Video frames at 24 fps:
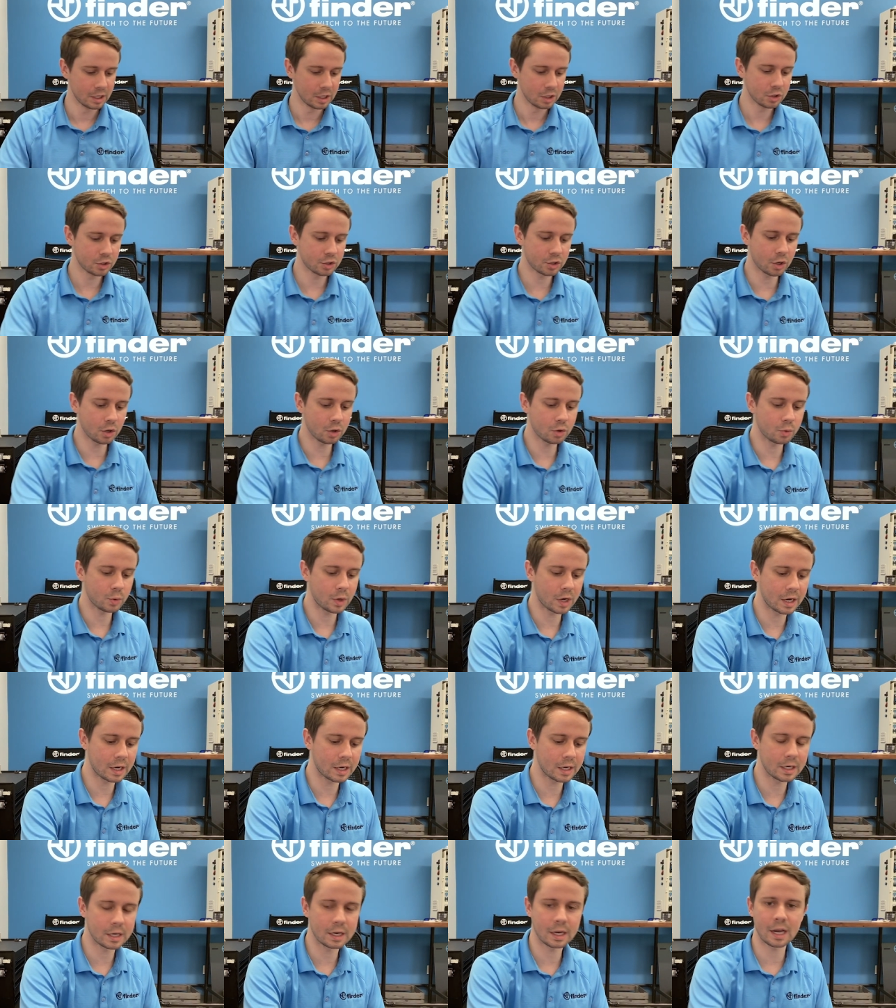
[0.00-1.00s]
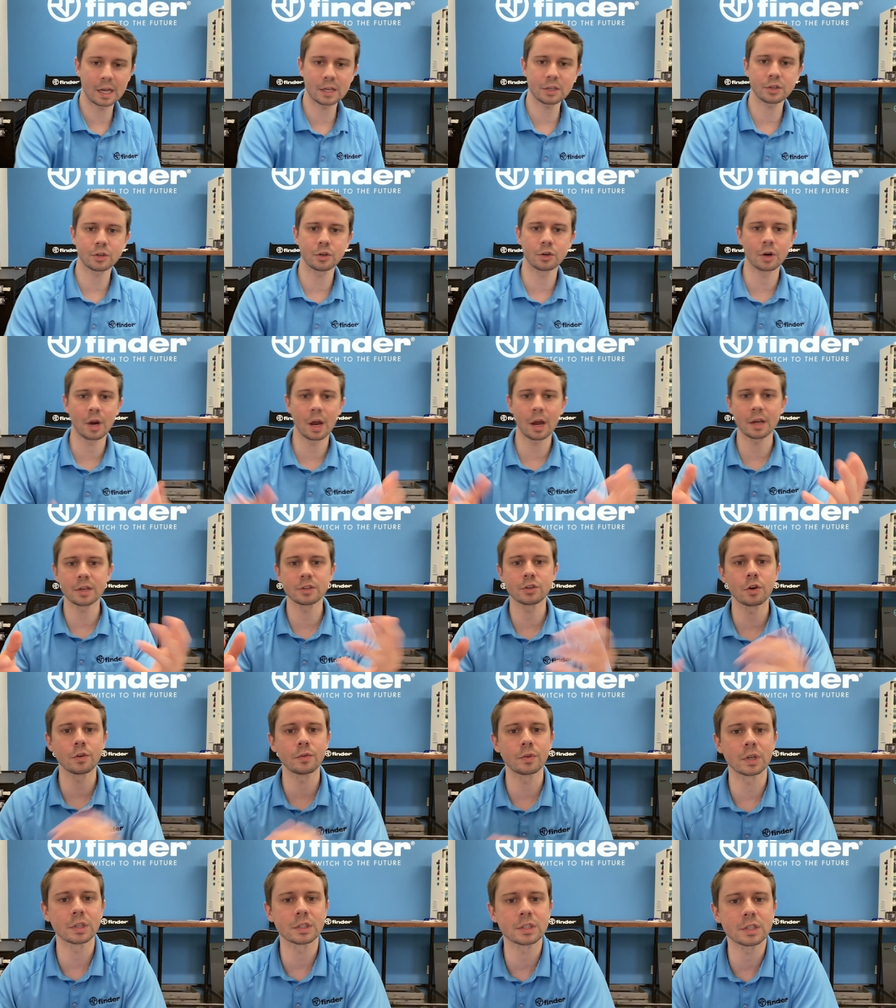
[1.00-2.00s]
So uh, ask your guys
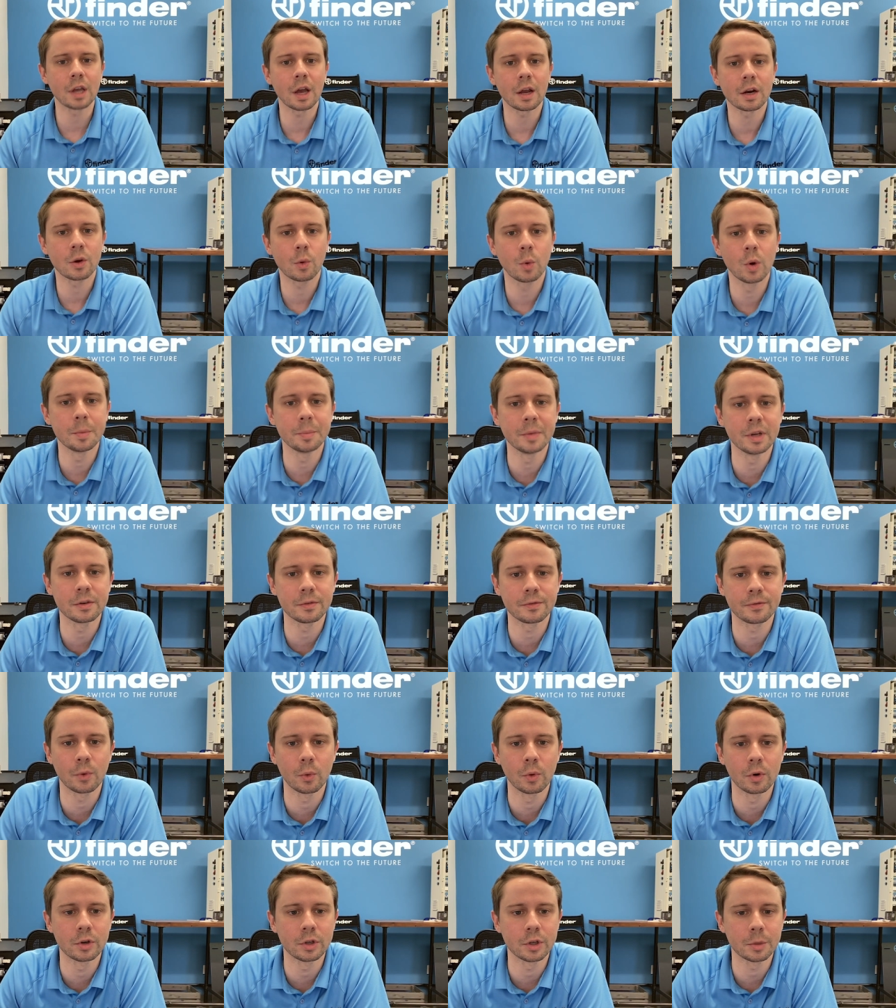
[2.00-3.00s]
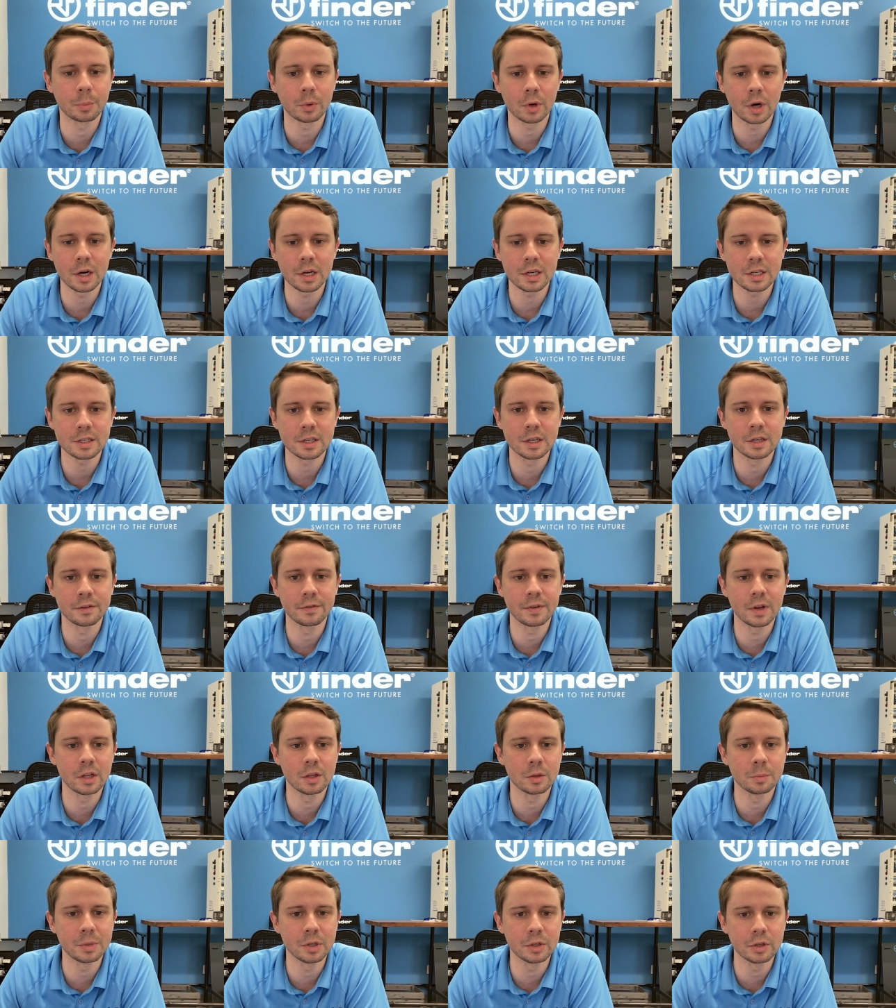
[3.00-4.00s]
over at Scott Equipment for your price and
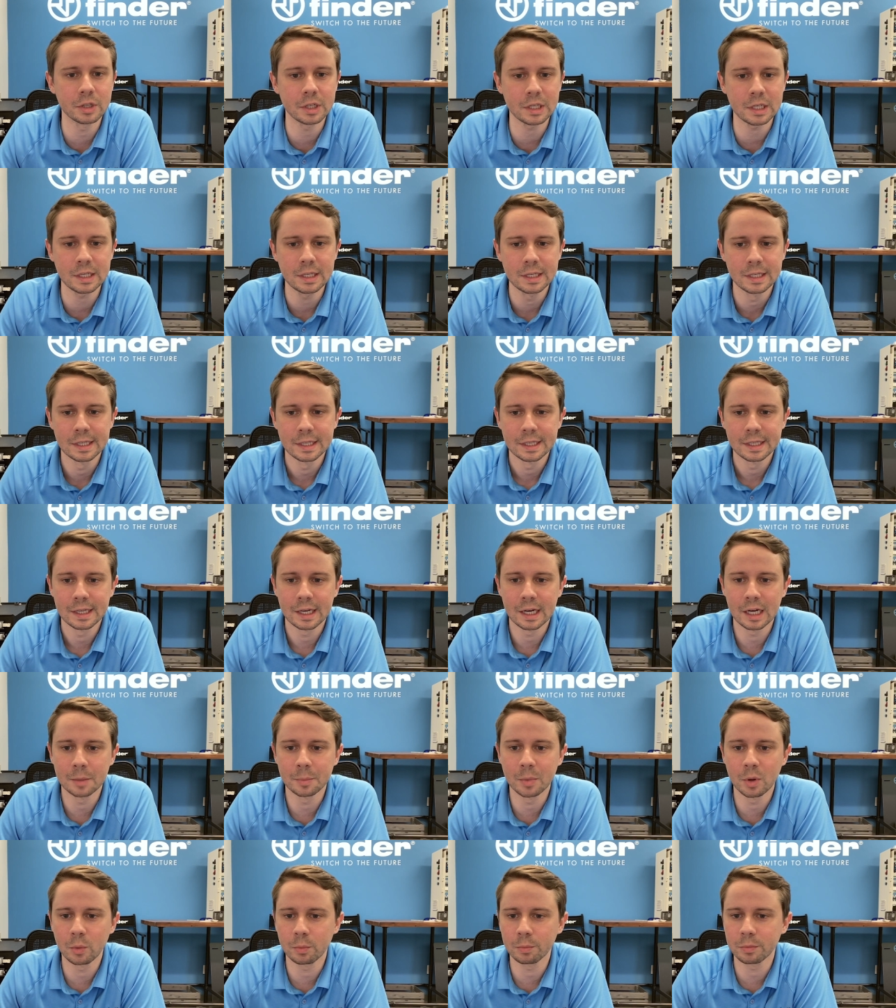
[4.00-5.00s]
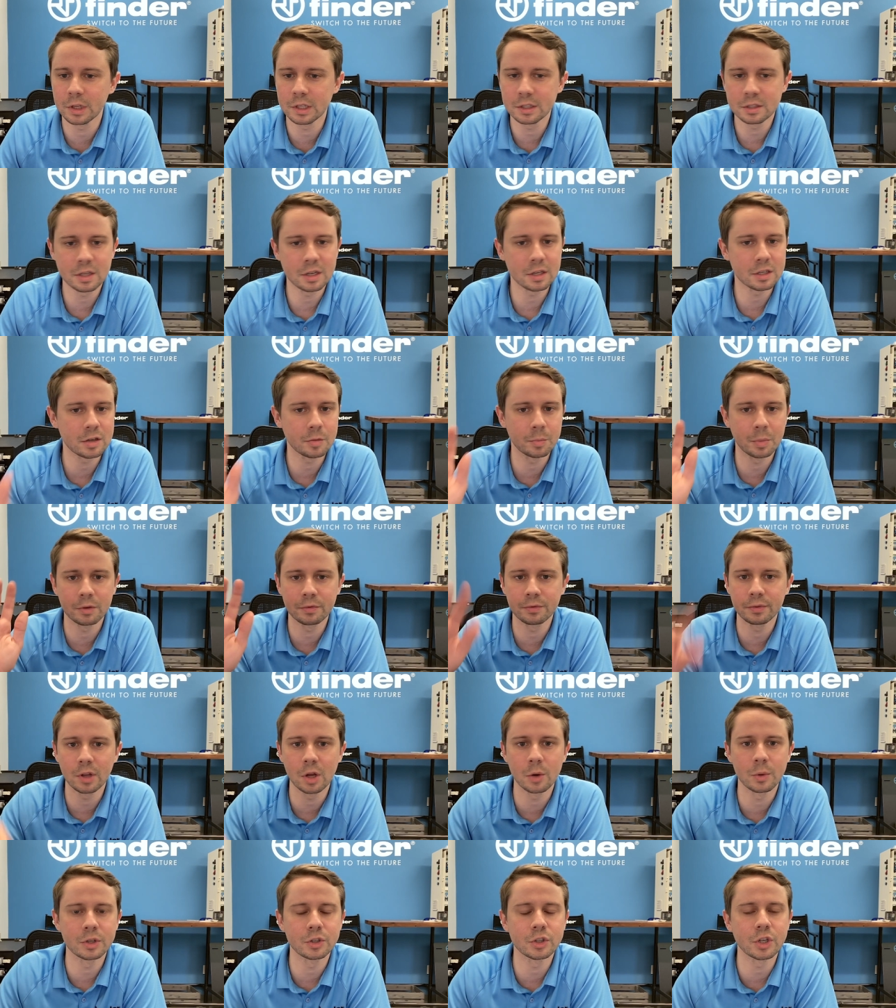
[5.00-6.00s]
availability, uh, but these things have been
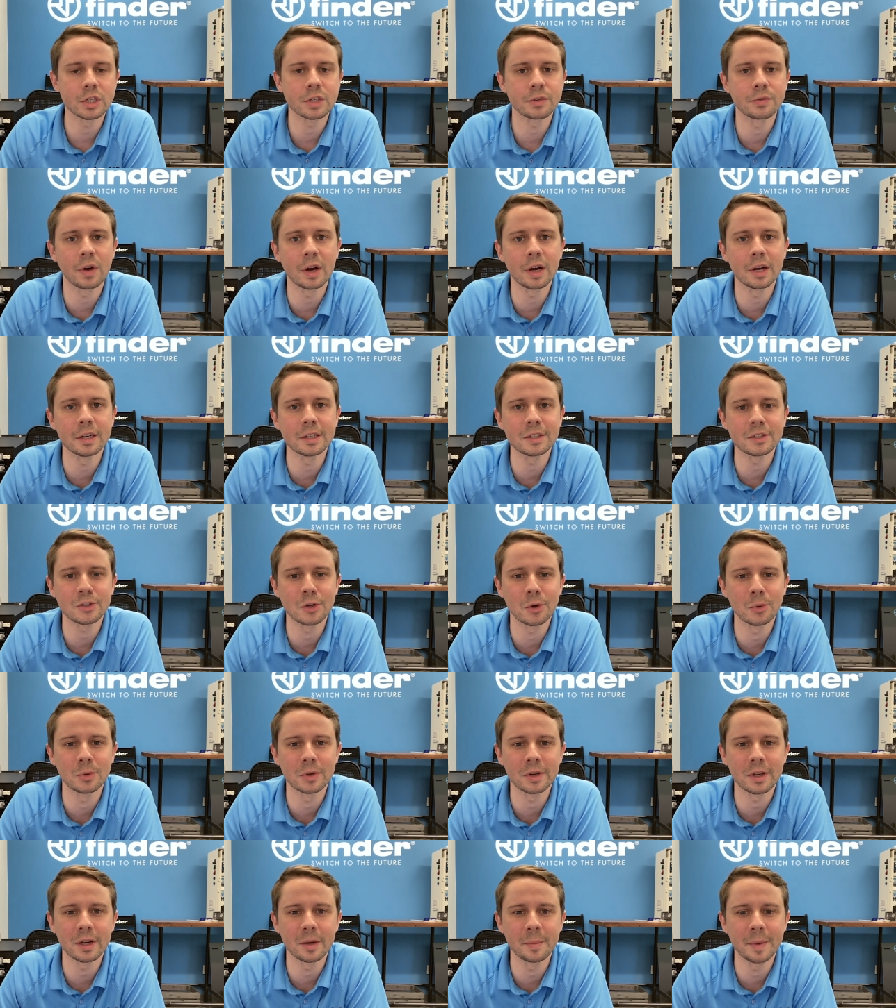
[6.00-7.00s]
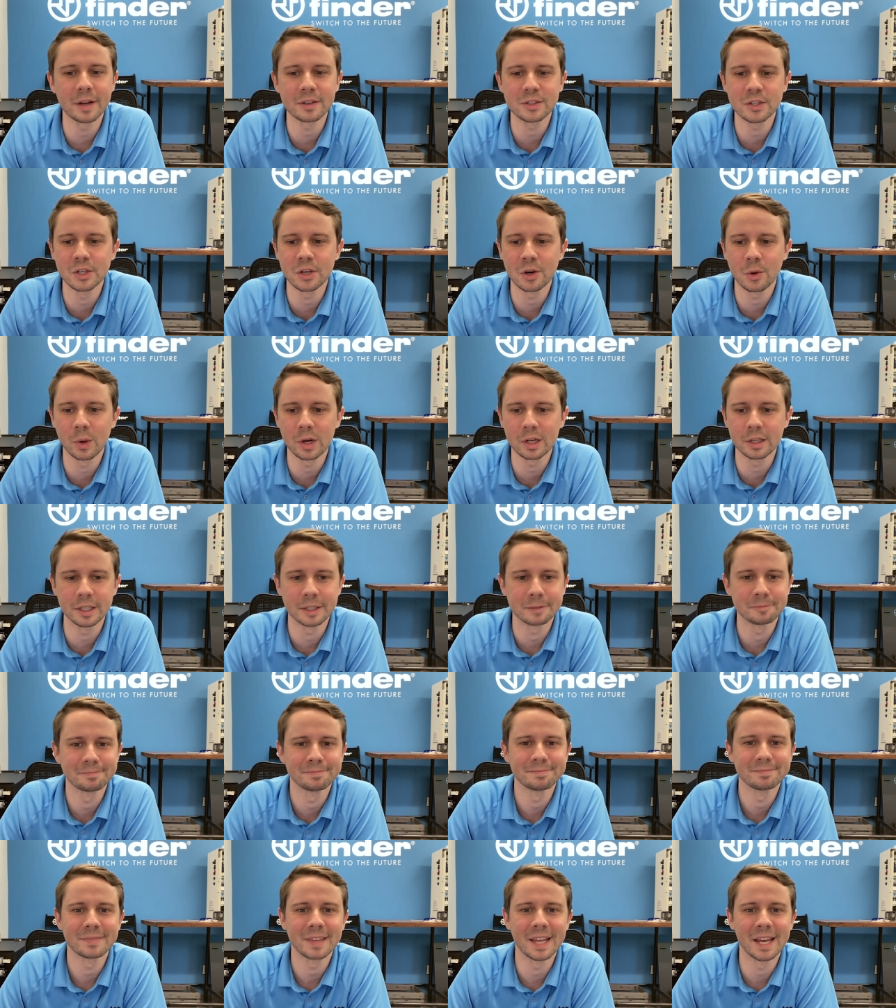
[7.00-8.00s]
flowing just fine, so we'll get them out to you quickly.
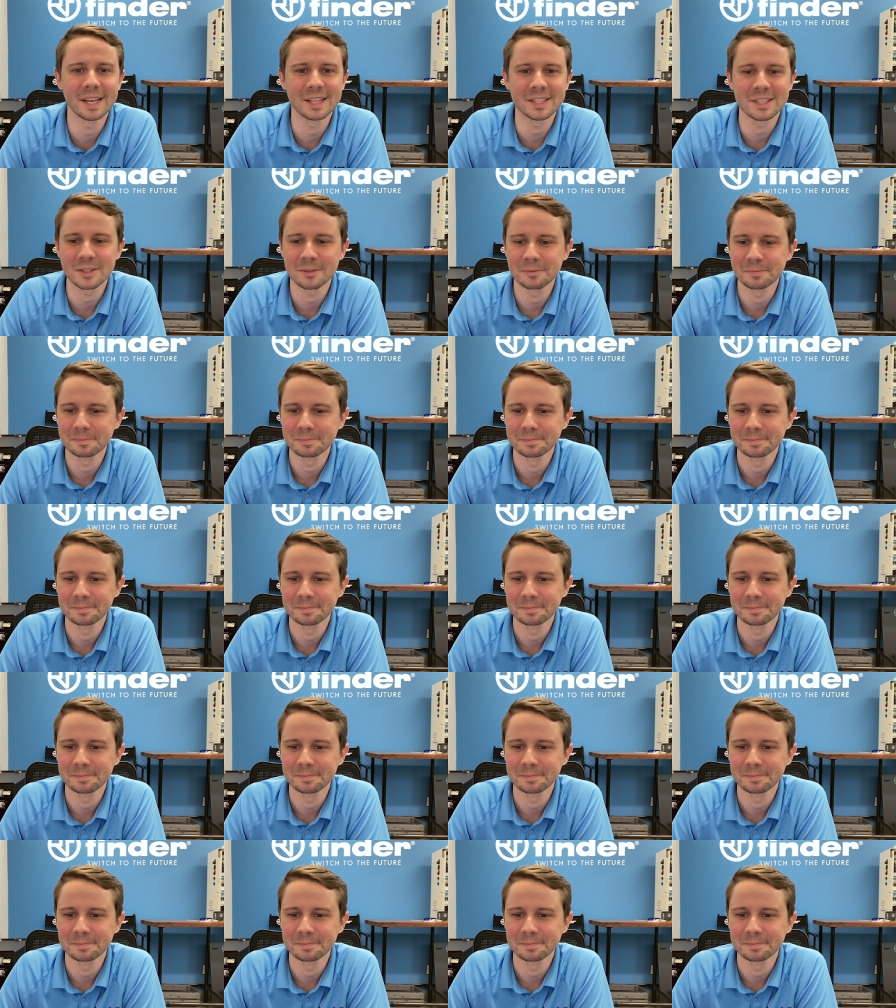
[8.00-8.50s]
Thanks.